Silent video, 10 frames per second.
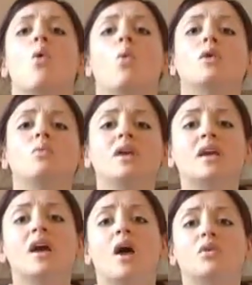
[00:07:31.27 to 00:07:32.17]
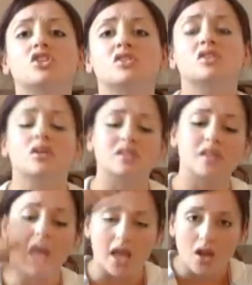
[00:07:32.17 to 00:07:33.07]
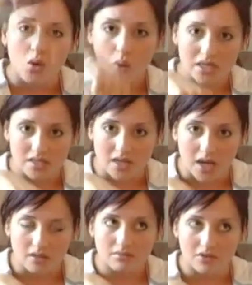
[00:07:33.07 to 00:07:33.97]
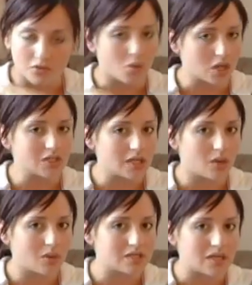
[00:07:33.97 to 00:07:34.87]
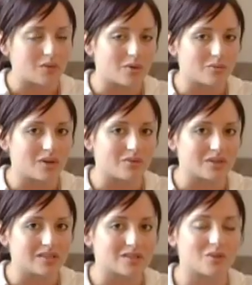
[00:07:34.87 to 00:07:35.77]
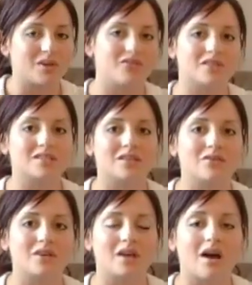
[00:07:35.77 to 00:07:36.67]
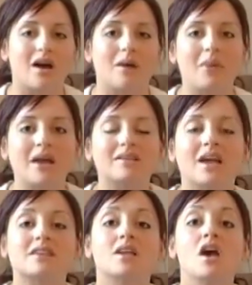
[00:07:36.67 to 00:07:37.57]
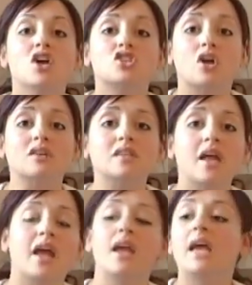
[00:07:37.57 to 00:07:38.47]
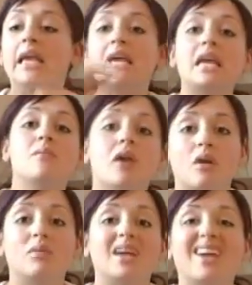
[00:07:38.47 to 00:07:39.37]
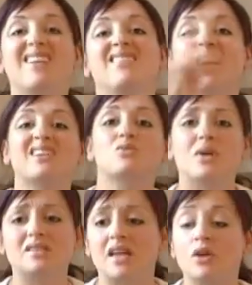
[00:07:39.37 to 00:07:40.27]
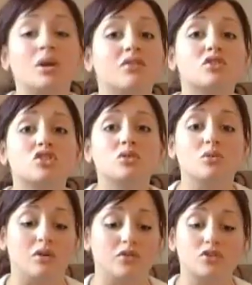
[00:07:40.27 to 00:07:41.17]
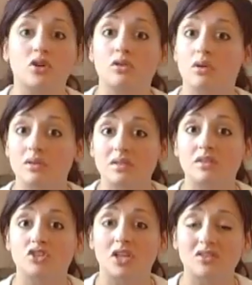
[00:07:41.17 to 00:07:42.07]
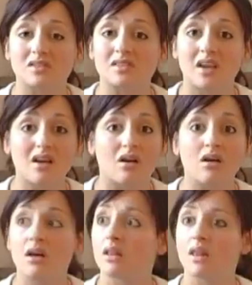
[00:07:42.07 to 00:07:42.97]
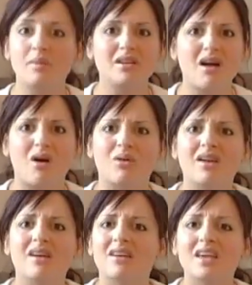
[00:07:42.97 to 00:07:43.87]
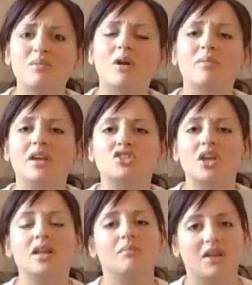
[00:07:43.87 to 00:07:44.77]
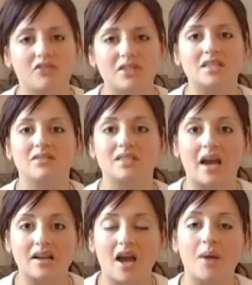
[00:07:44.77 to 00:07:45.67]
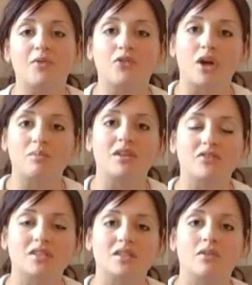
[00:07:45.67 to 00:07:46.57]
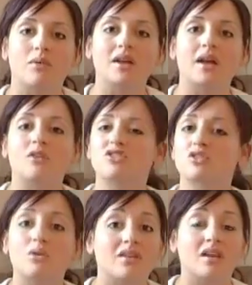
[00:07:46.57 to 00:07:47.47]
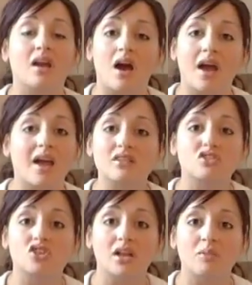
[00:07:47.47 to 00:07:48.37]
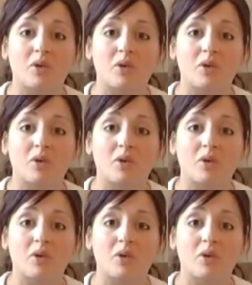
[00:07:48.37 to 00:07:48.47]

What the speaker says: 1 week. I want you to start today, Wednesday. If you're watching on Wednesday when we release our Made Fit TV podcast, start today. Email me next Wednesday, or even sooner. If you start noticing a change on the scale, let me know. Email me at jenny@madefittv.com. If you're on Made Fit TV right now, just go to the Ask Jenny